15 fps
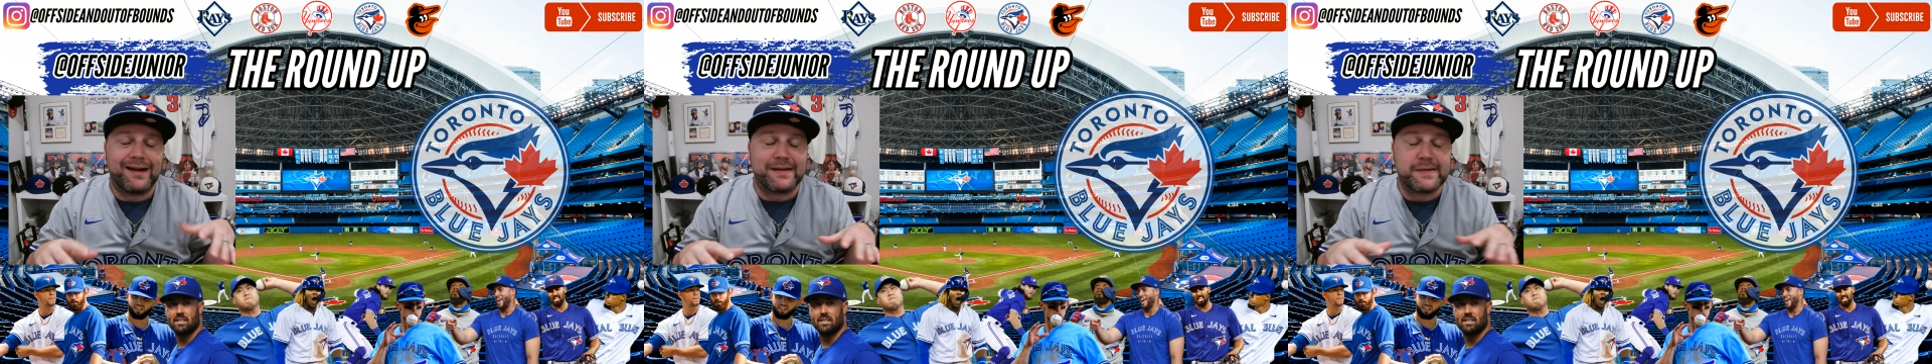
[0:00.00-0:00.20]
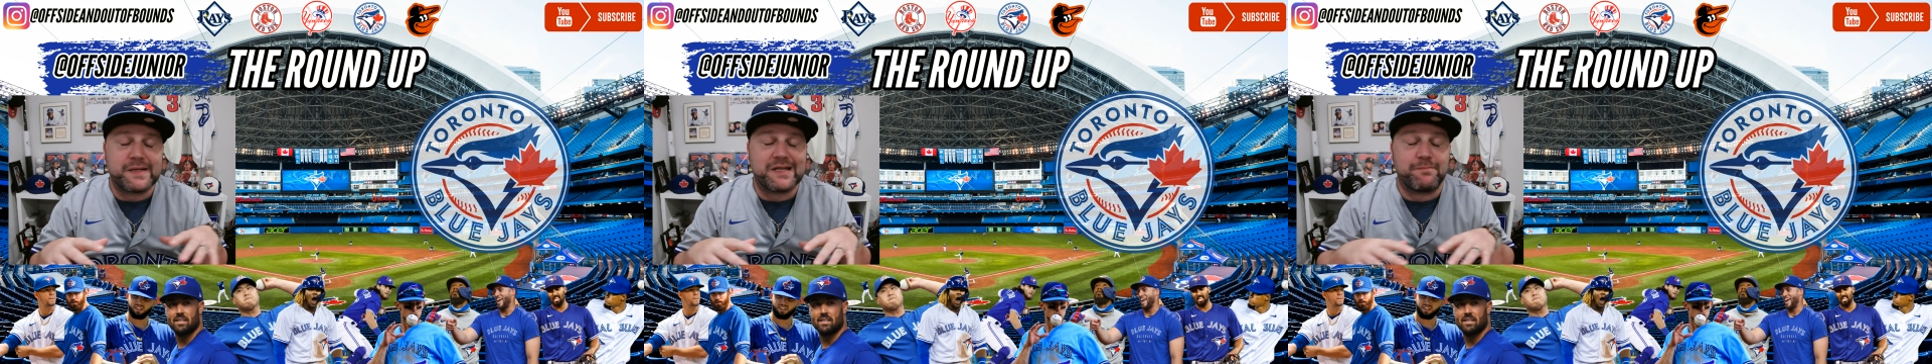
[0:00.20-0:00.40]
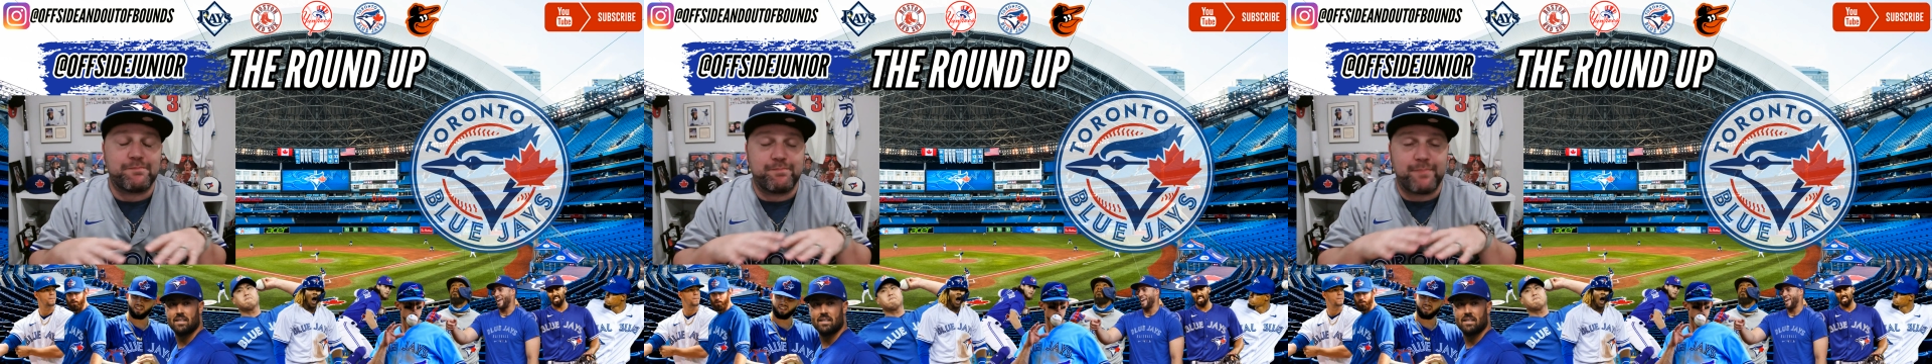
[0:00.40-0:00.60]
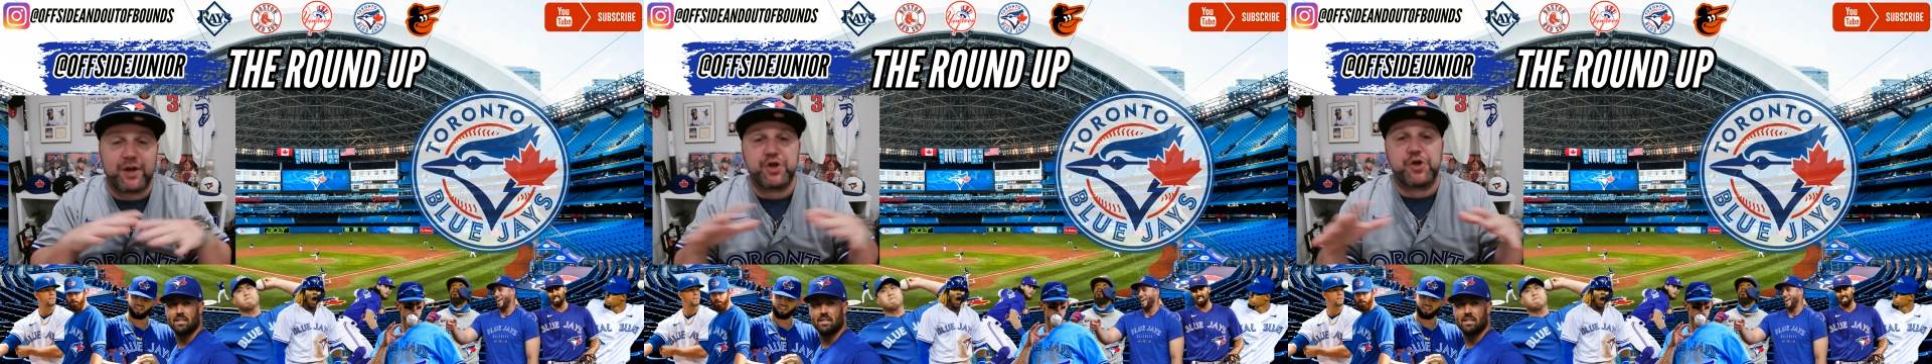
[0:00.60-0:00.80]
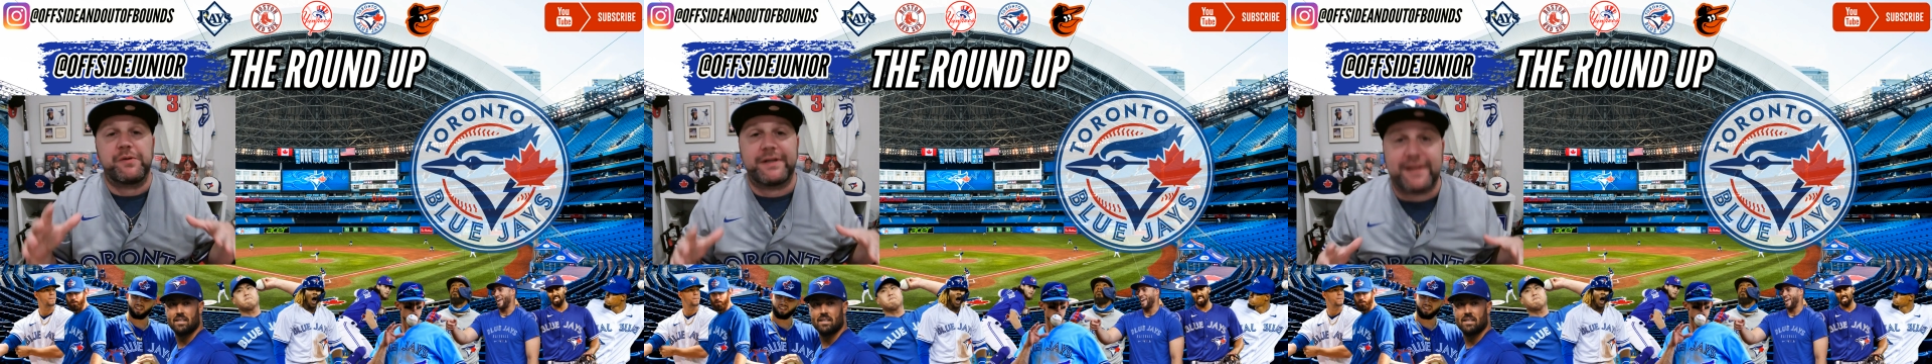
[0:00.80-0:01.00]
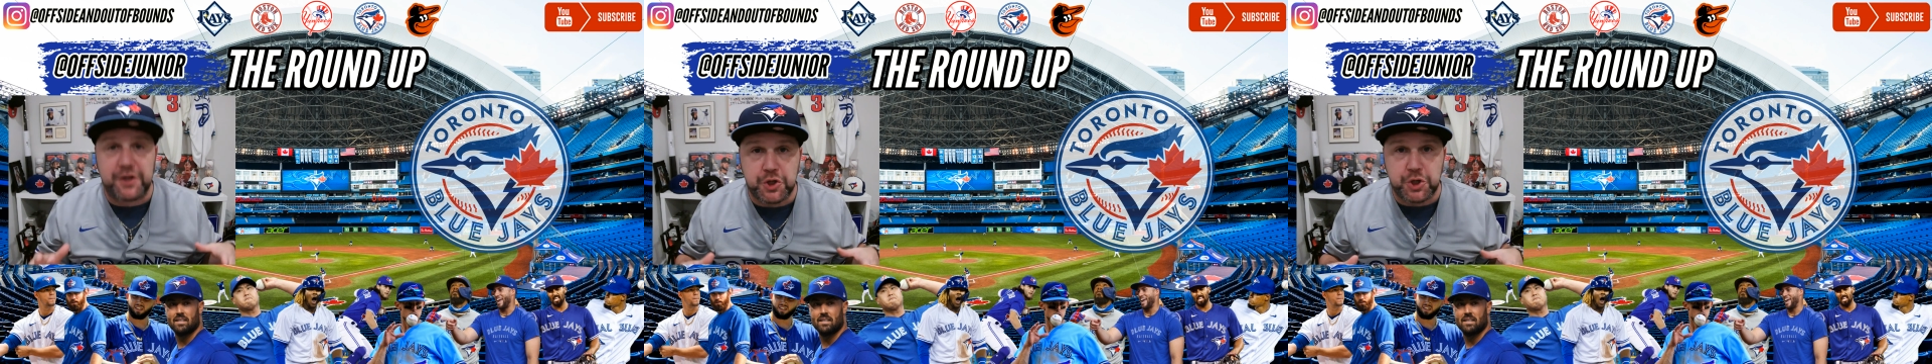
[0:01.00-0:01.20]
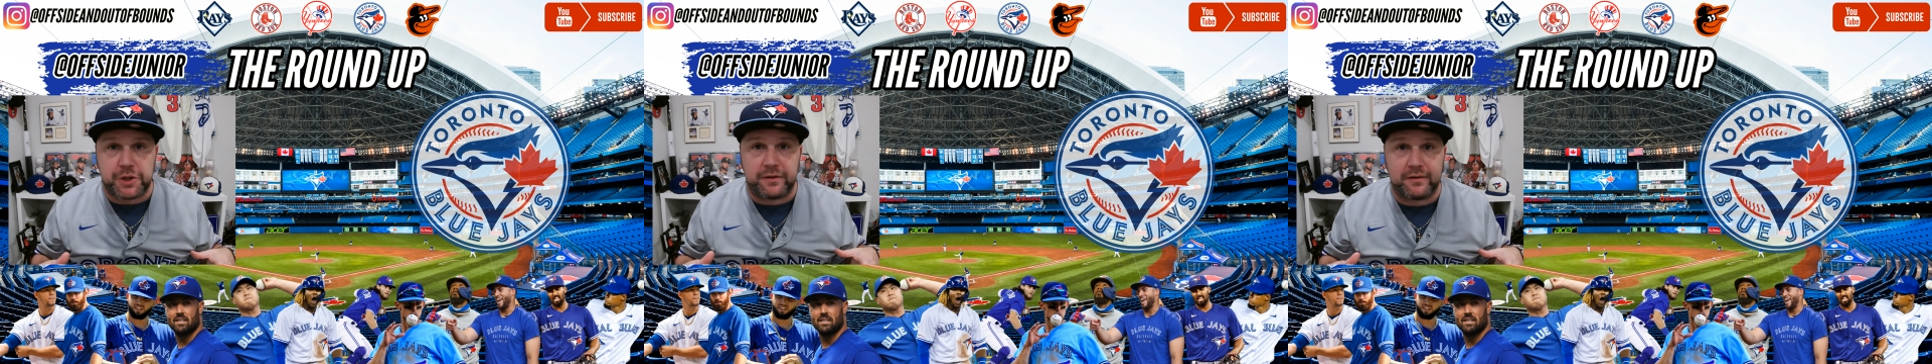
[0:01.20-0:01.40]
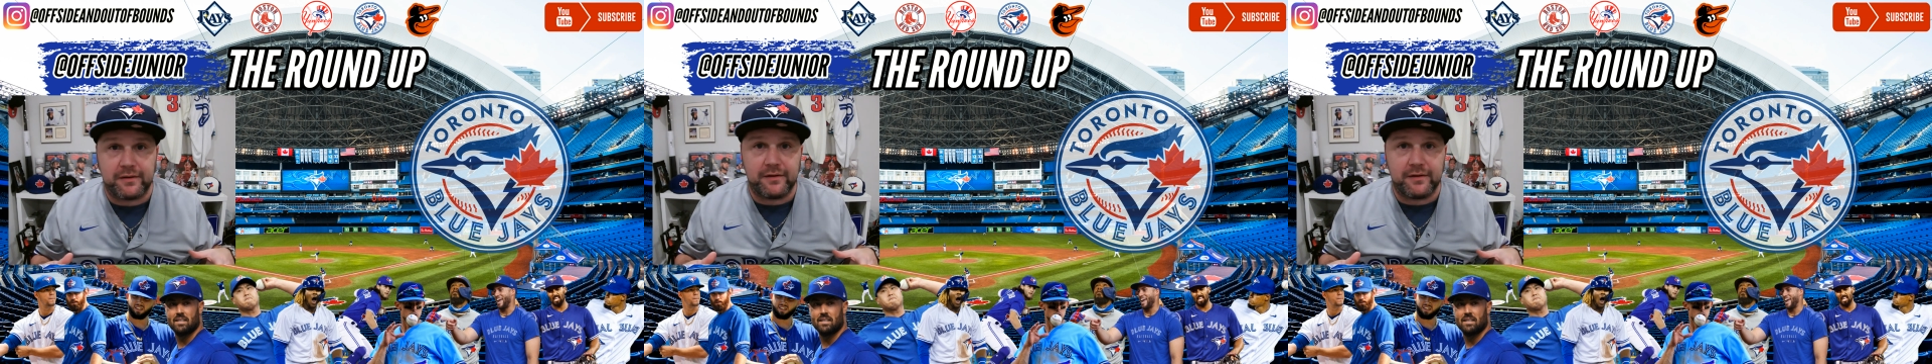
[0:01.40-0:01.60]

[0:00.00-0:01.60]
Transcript: a special edition